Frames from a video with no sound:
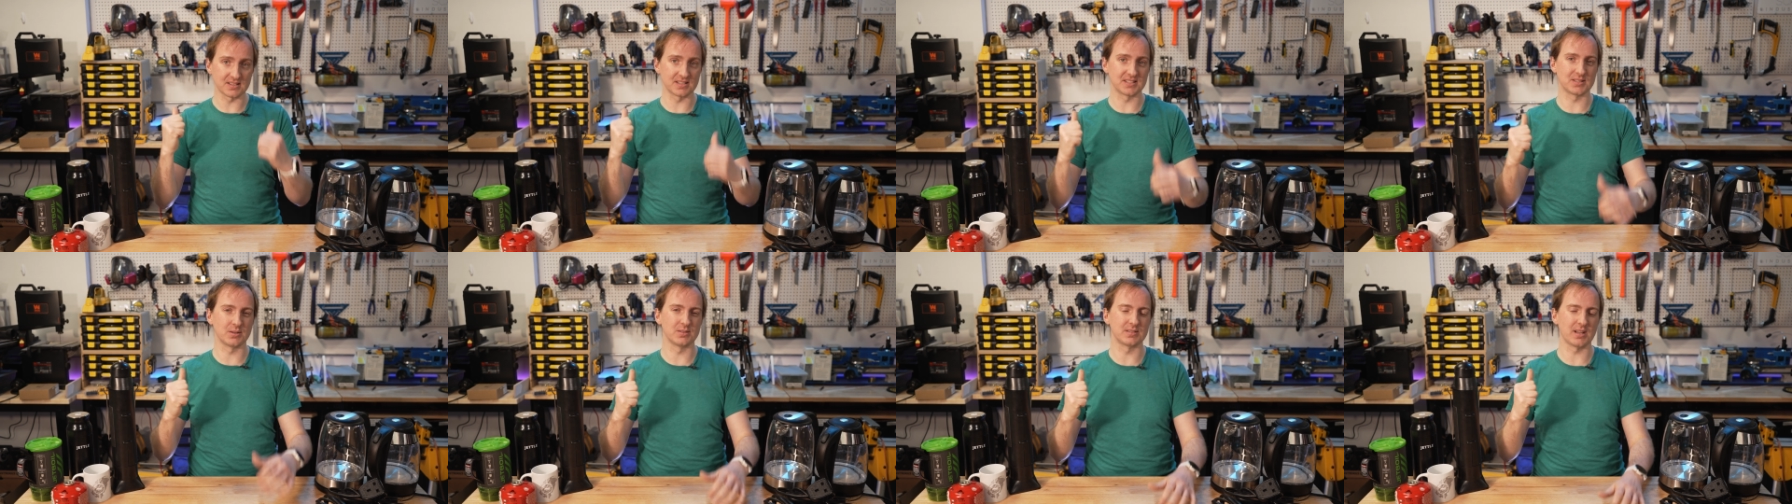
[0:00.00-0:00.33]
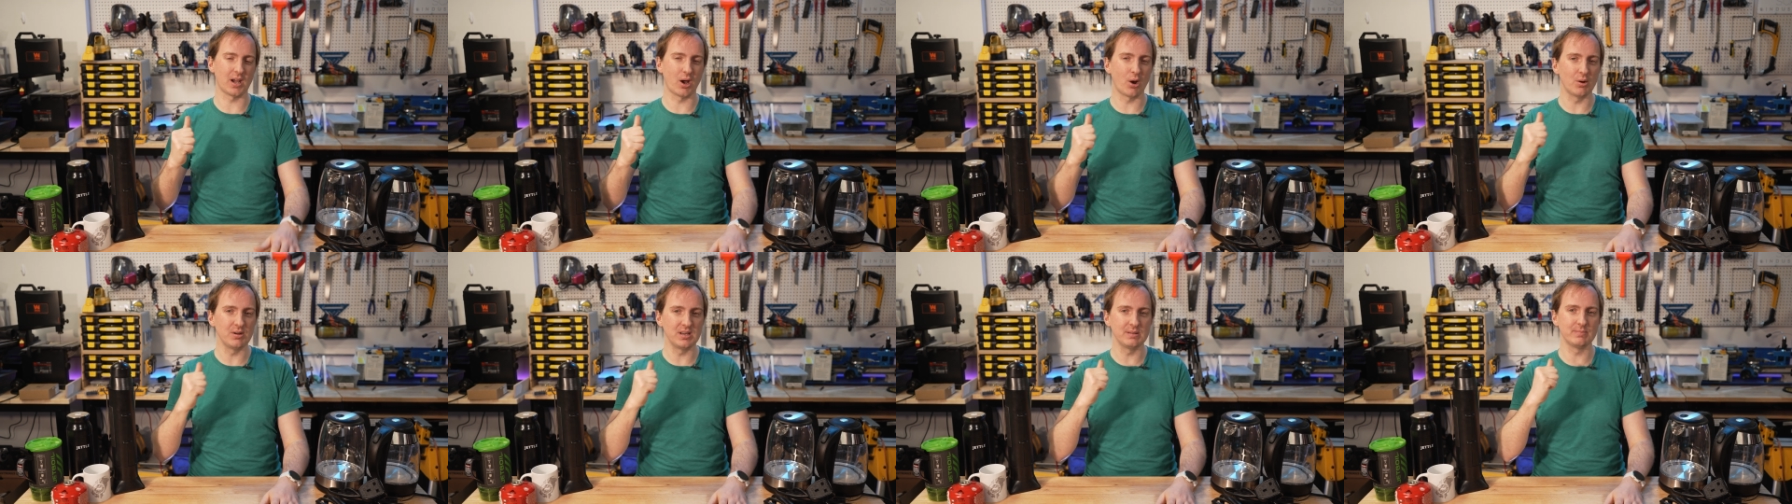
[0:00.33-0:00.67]
And so it's
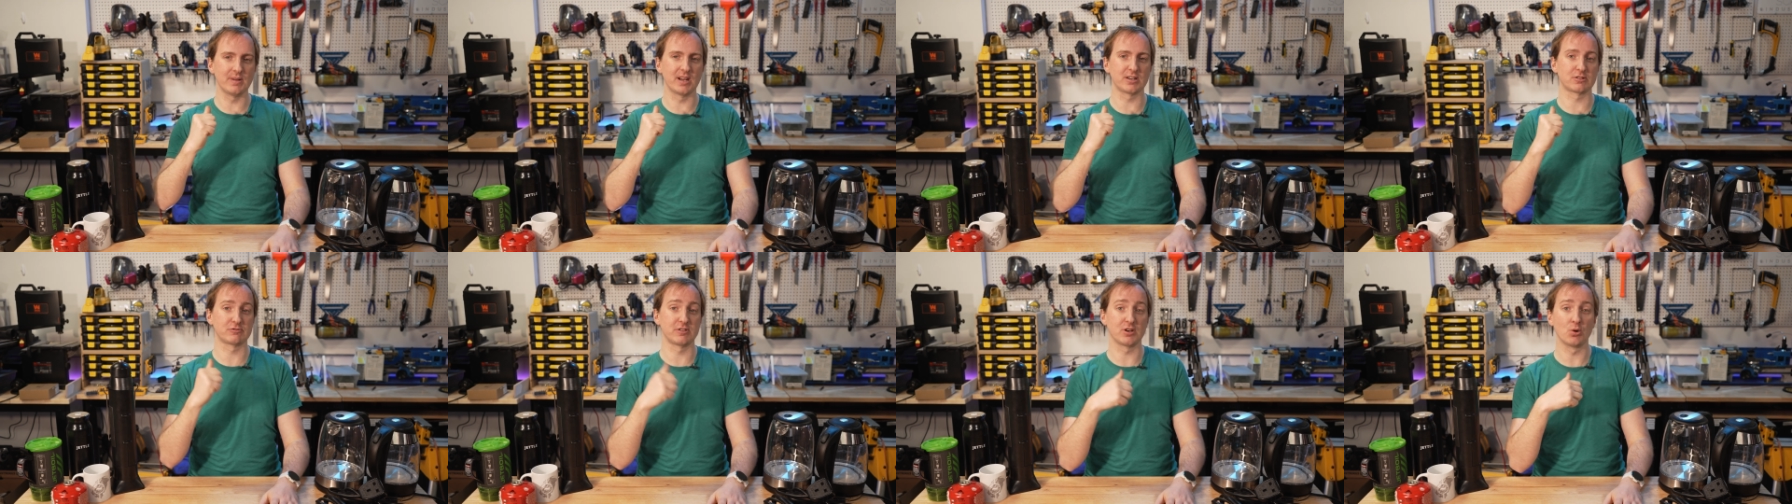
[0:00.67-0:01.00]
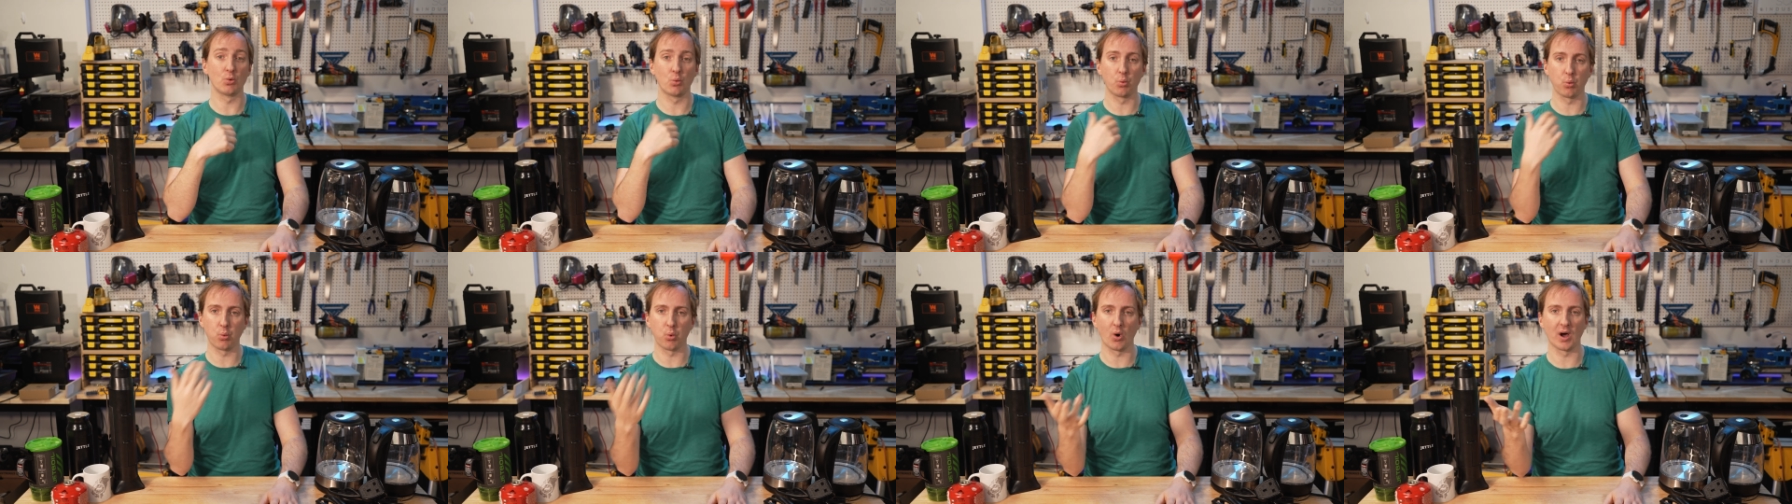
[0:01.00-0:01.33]
only
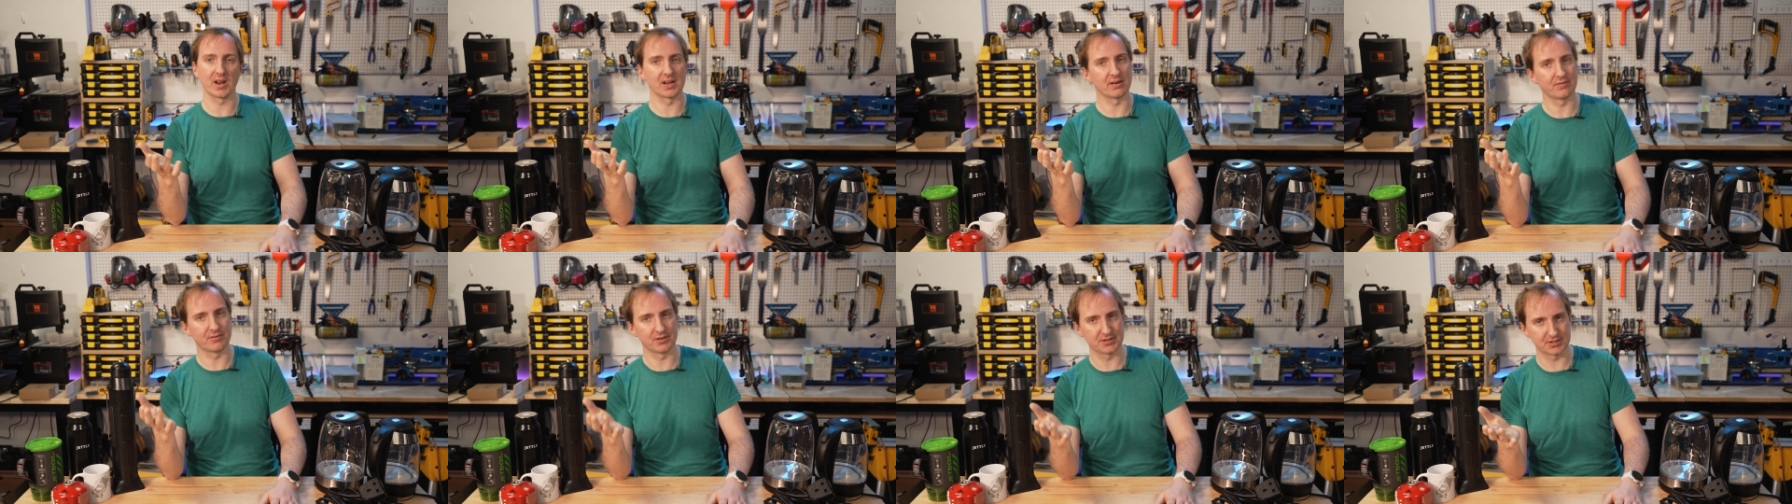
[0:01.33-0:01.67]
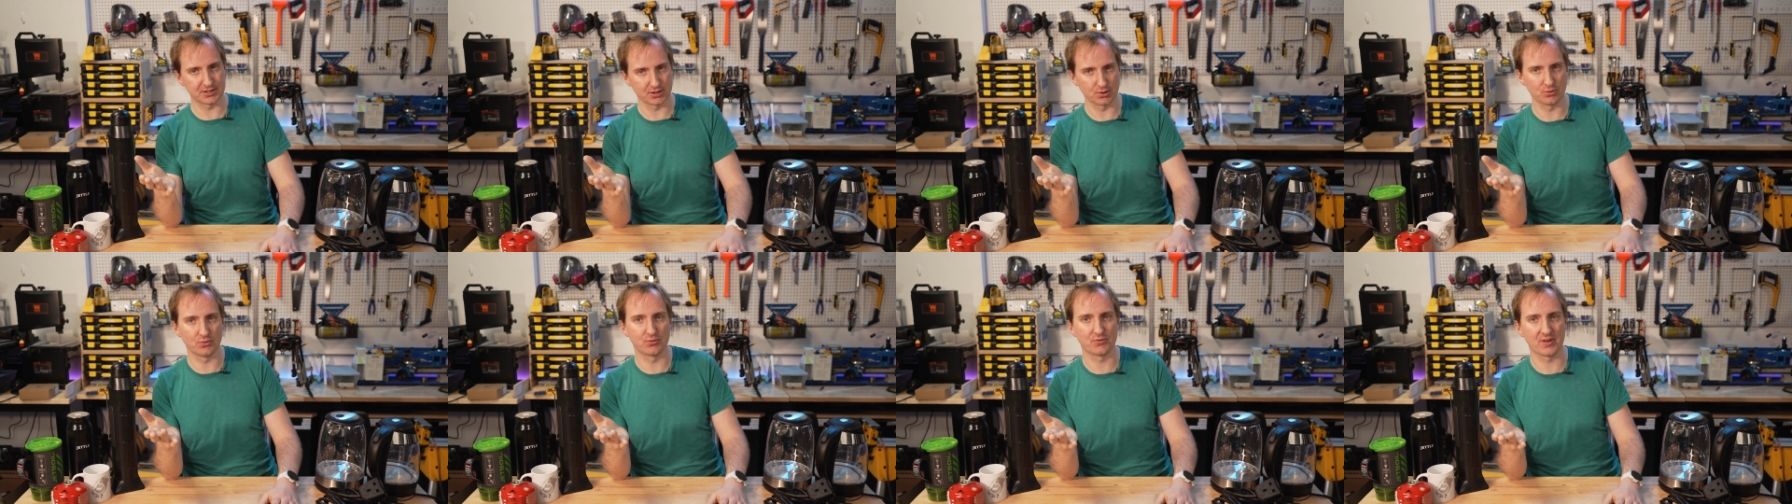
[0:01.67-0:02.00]
measuring one of the
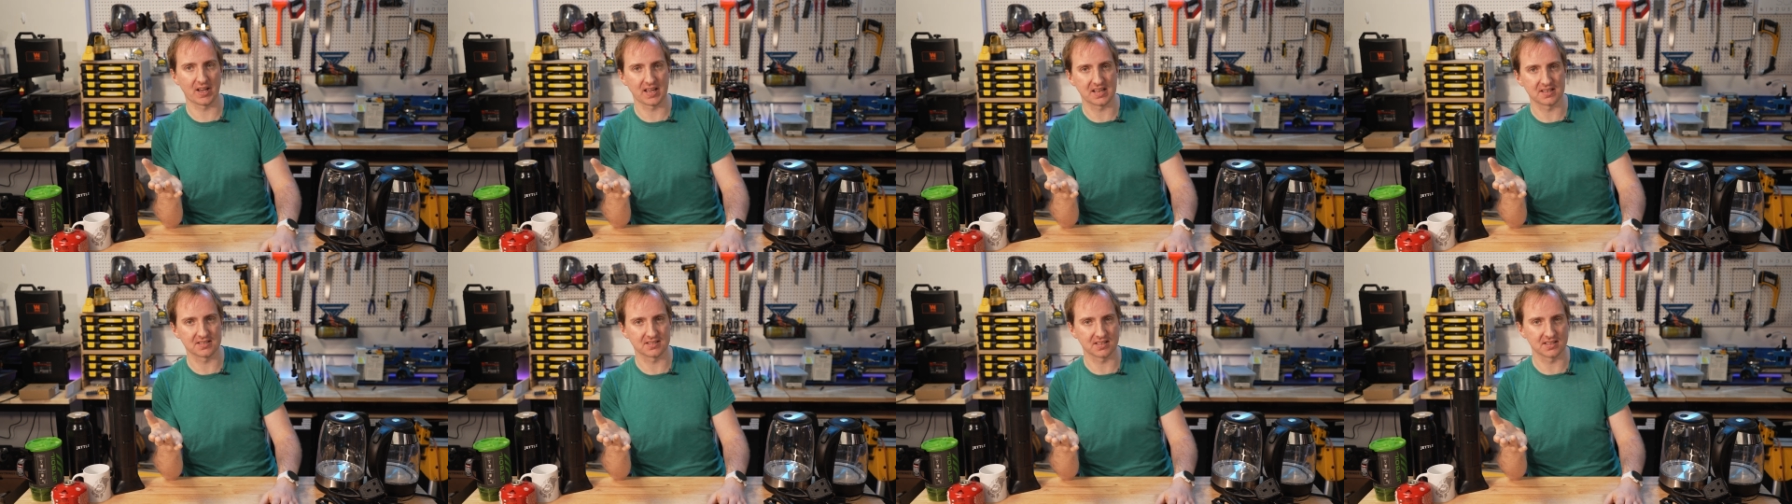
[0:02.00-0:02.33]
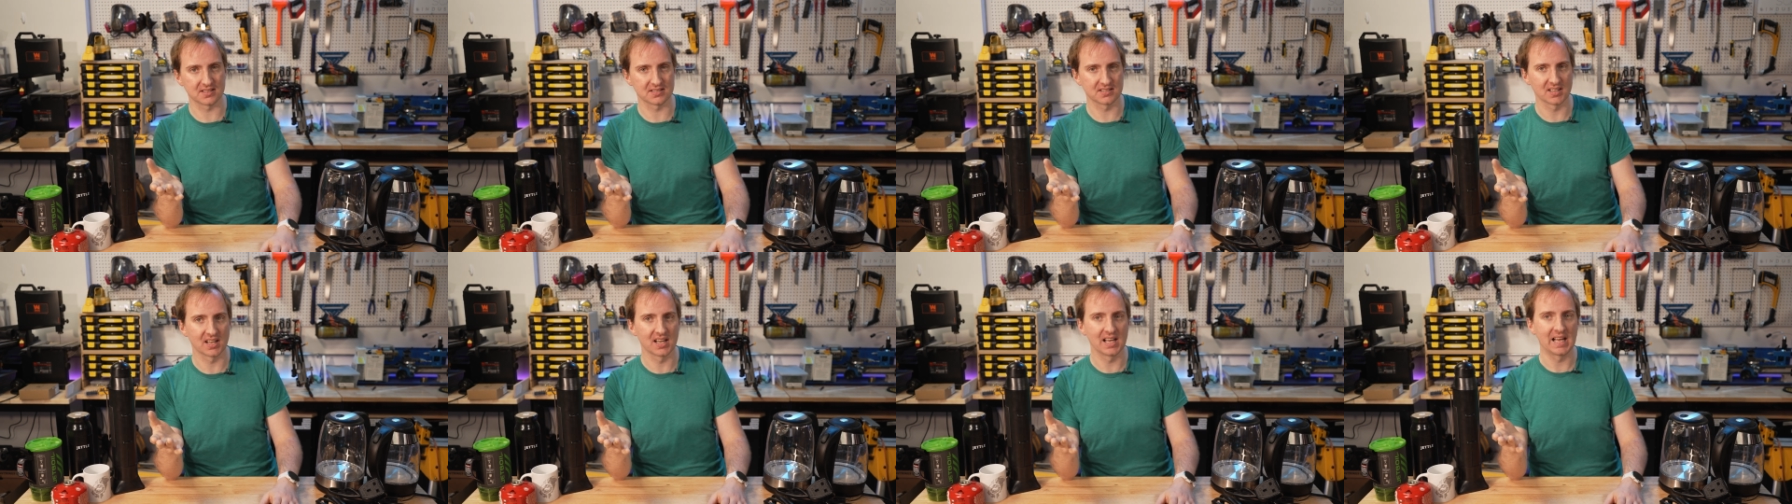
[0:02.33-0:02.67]
2
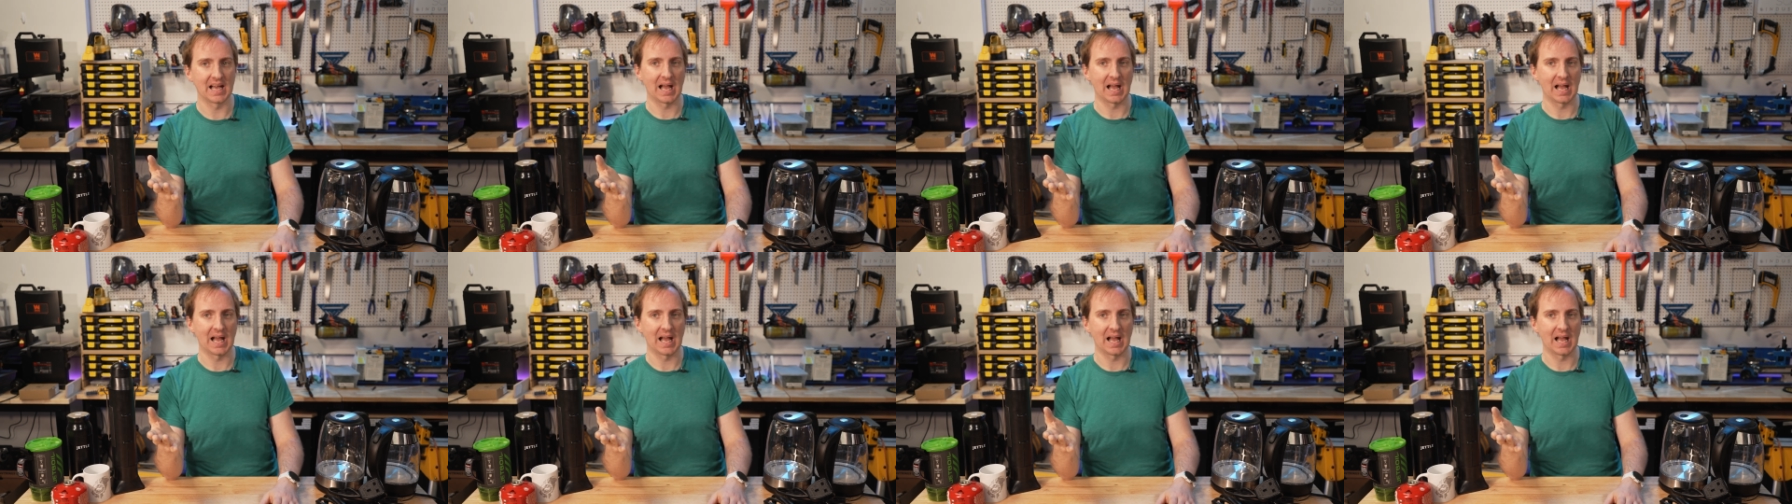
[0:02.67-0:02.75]
phases.